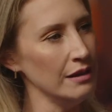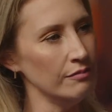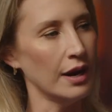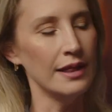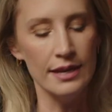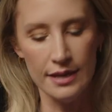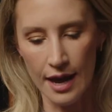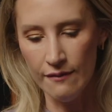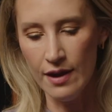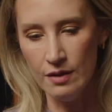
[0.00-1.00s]
Right. But I think
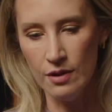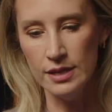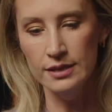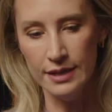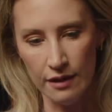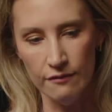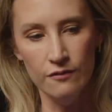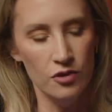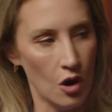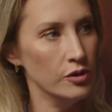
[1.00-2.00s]
out of anyone, Dave
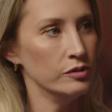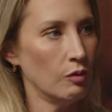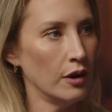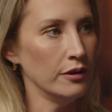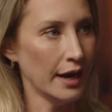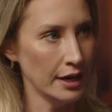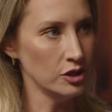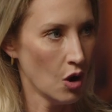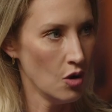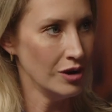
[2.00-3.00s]
knows what that
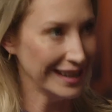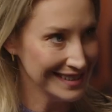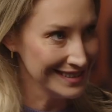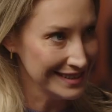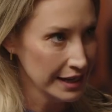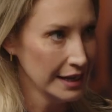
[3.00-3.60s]
tone is.